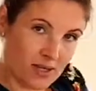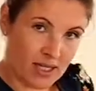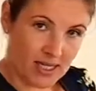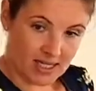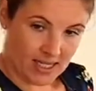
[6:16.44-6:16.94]

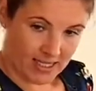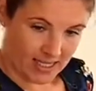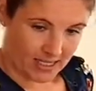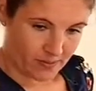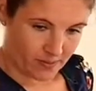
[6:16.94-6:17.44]
And as I
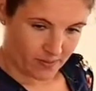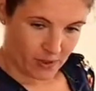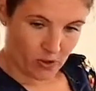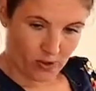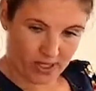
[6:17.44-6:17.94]
said,
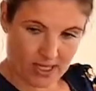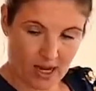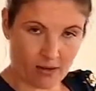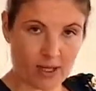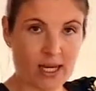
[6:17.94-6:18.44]
going
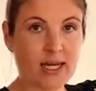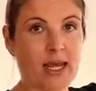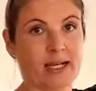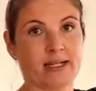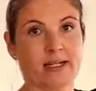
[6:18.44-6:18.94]
down and
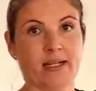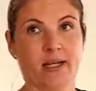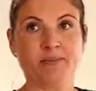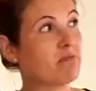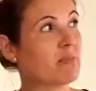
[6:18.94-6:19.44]

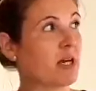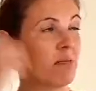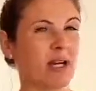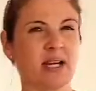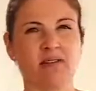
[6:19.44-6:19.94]
exiting. That
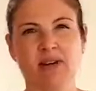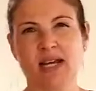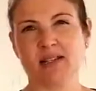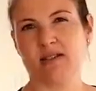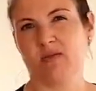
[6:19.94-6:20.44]
might have
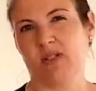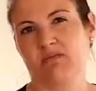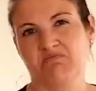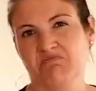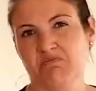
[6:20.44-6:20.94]
lasted,
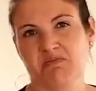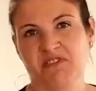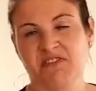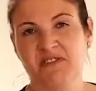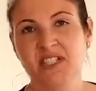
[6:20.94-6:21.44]

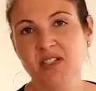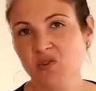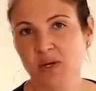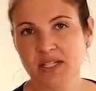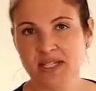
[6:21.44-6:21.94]
15,
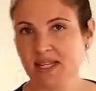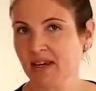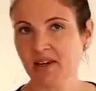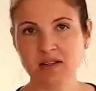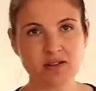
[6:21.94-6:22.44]
20
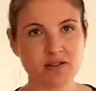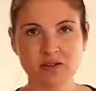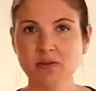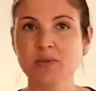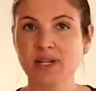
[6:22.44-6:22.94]
seconds,
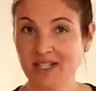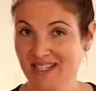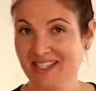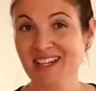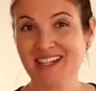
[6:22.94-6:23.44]
but
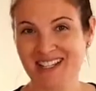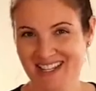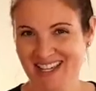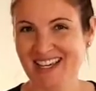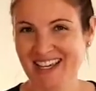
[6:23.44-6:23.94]

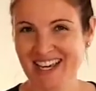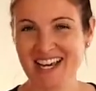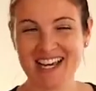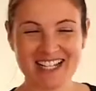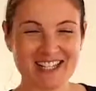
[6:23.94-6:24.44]

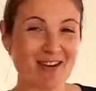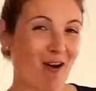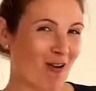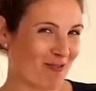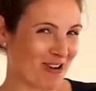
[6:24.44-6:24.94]
it's
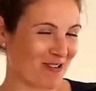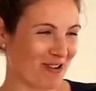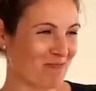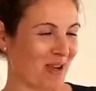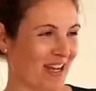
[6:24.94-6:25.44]
long when you're
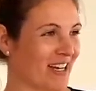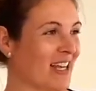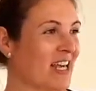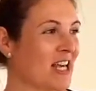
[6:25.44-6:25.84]
in pain.